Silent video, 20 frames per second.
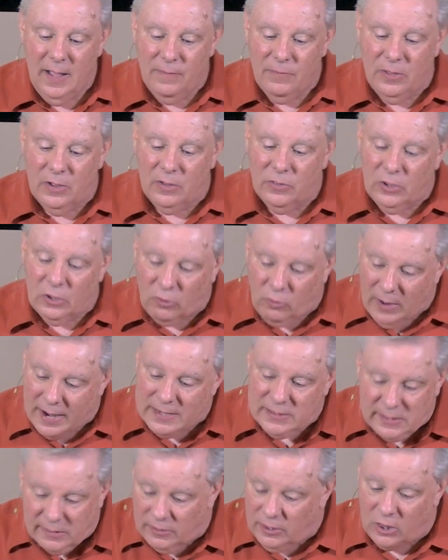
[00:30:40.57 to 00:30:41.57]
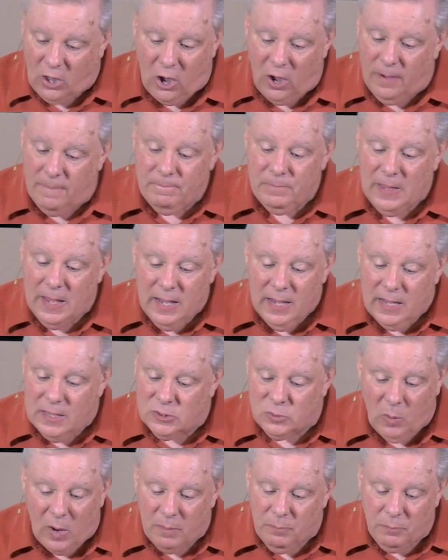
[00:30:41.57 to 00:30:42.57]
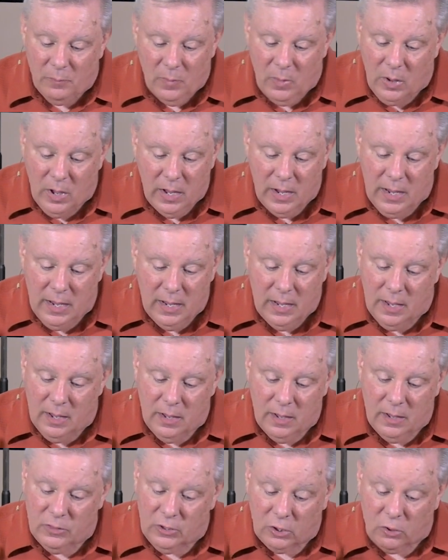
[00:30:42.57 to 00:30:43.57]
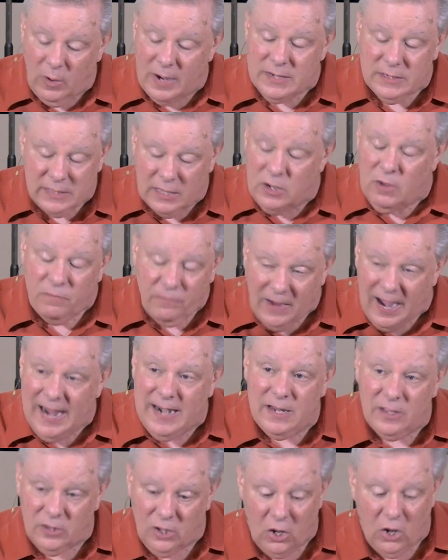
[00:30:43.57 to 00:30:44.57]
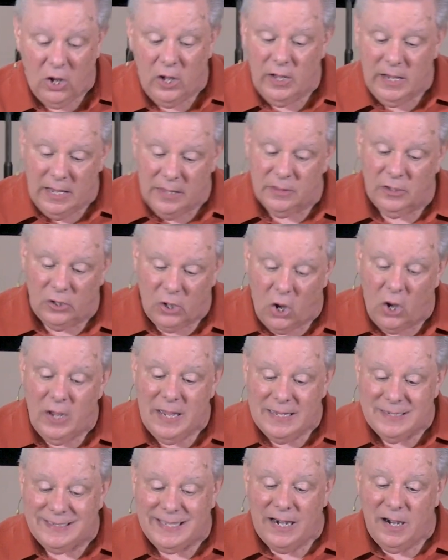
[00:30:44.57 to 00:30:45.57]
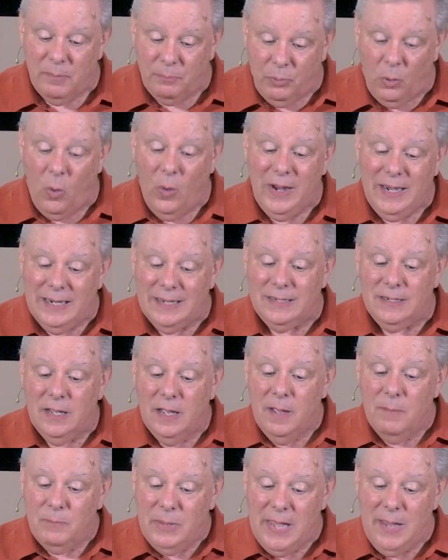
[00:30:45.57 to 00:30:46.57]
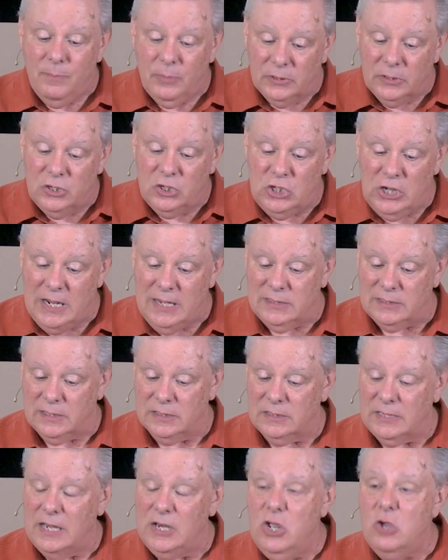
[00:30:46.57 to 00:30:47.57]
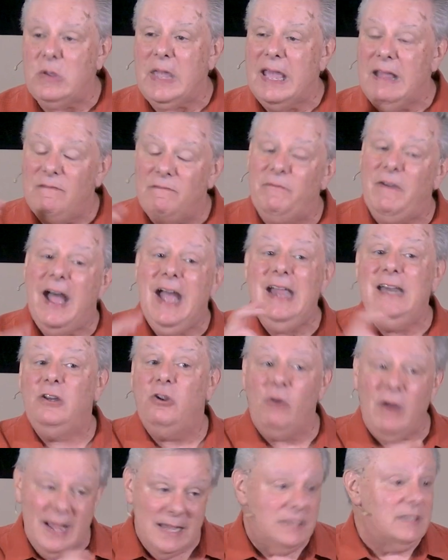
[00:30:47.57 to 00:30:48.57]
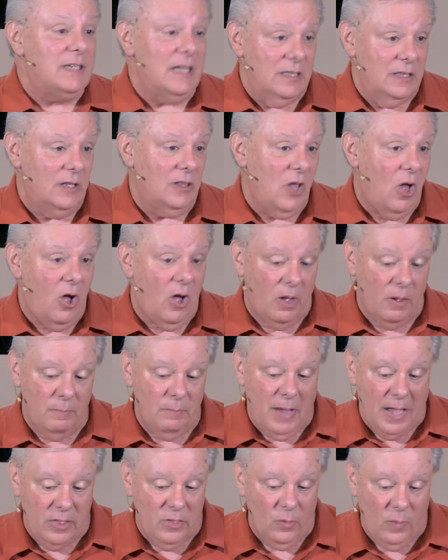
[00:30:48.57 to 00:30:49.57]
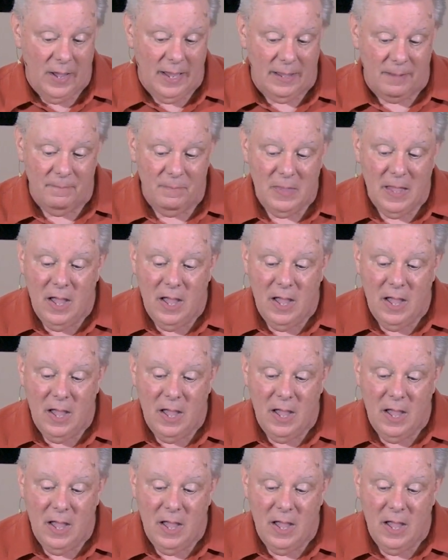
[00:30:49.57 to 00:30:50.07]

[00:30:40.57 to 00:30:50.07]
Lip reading: The grace of the law is what the grace that you find in the law is that it pointed people to Jesus. And you can find grace in the law, by the way.